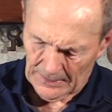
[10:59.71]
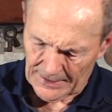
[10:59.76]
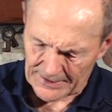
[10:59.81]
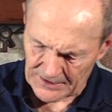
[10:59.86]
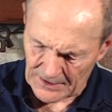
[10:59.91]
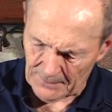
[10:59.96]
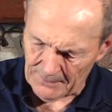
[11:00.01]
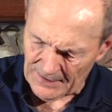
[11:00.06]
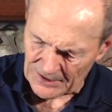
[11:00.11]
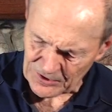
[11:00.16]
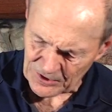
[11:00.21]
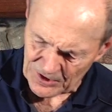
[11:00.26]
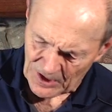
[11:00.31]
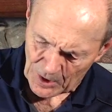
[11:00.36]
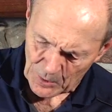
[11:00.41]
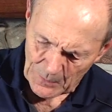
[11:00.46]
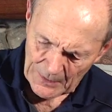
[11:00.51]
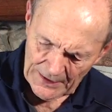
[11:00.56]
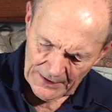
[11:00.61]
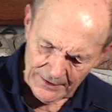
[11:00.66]
As I mentioned
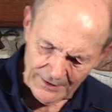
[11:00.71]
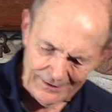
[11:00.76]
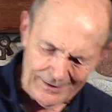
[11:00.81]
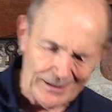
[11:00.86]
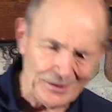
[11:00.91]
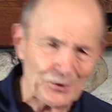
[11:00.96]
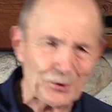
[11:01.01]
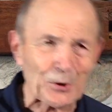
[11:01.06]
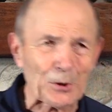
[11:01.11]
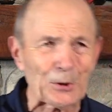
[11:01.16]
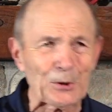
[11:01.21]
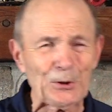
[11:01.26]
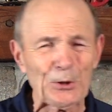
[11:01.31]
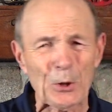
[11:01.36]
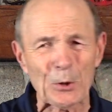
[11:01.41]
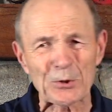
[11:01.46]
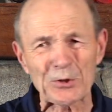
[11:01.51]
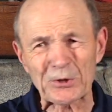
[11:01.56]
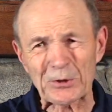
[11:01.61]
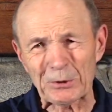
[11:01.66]
already, the internal
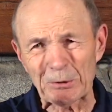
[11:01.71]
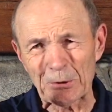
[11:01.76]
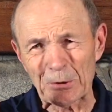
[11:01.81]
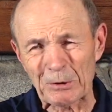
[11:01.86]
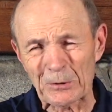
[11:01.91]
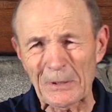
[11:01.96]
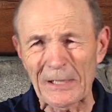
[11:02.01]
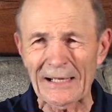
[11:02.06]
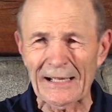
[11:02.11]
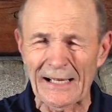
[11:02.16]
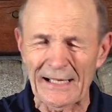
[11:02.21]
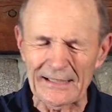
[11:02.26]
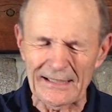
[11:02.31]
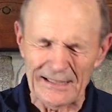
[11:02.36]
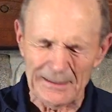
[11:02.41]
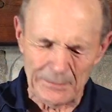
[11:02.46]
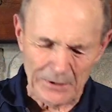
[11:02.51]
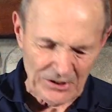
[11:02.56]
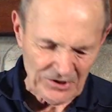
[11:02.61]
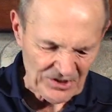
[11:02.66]
yoke screw, a great
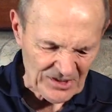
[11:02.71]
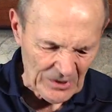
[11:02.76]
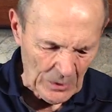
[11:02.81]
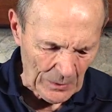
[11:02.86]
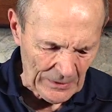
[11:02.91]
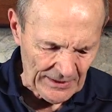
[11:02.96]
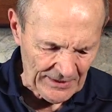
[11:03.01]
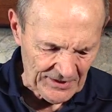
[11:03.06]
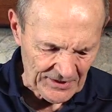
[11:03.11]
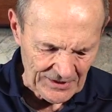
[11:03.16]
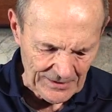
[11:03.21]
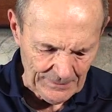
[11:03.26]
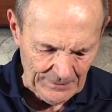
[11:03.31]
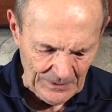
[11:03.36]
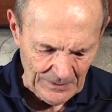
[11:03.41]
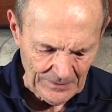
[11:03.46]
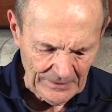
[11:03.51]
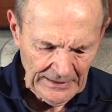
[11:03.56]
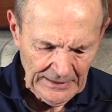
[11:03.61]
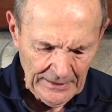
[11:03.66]
idea, but it slowly disappeared